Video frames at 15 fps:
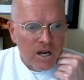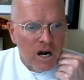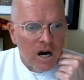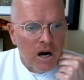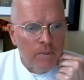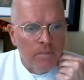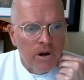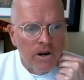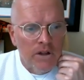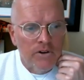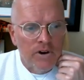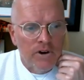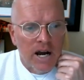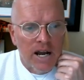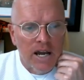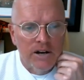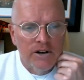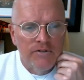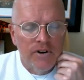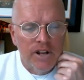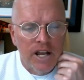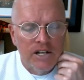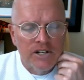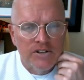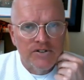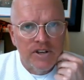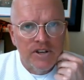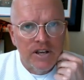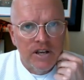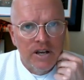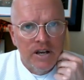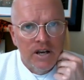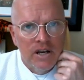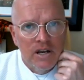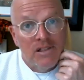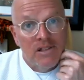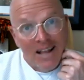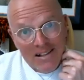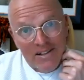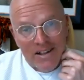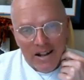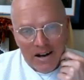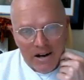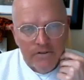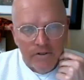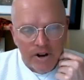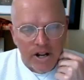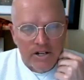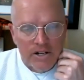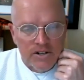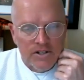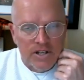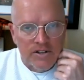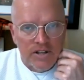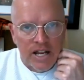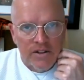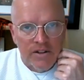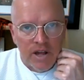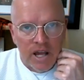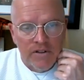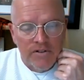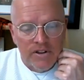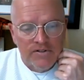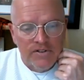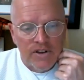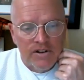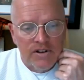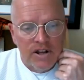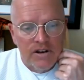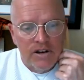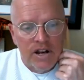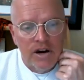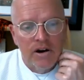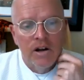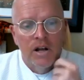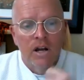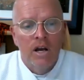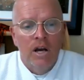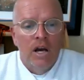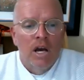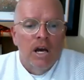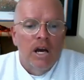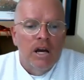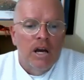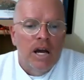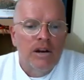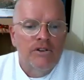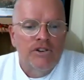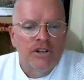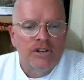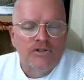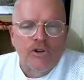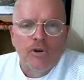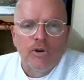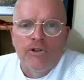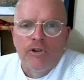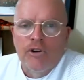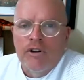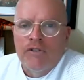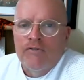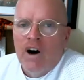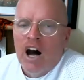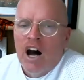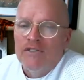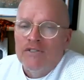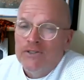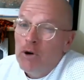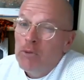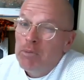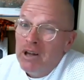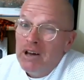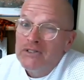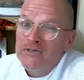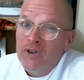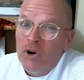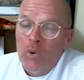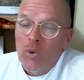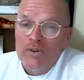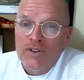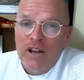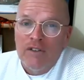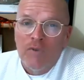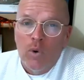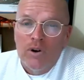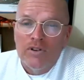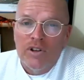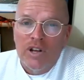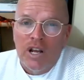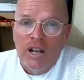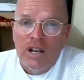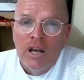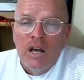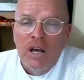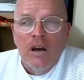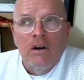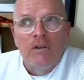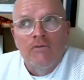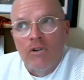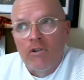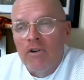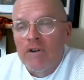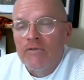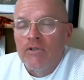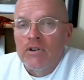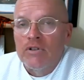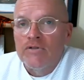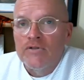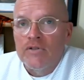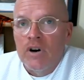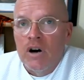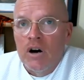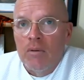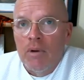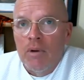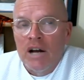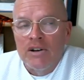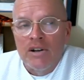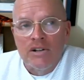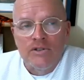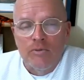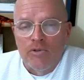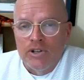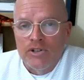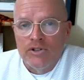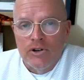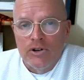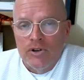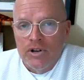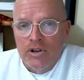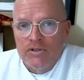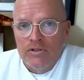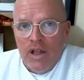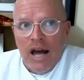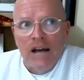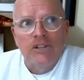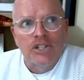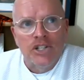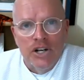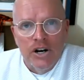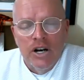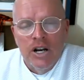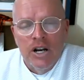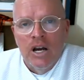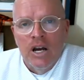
Um, another guy headed to free agency, likely headed to free agency, Anthony Santander hit just 235. His OPS, though, was 814. For reference, um, I did some research on this last year.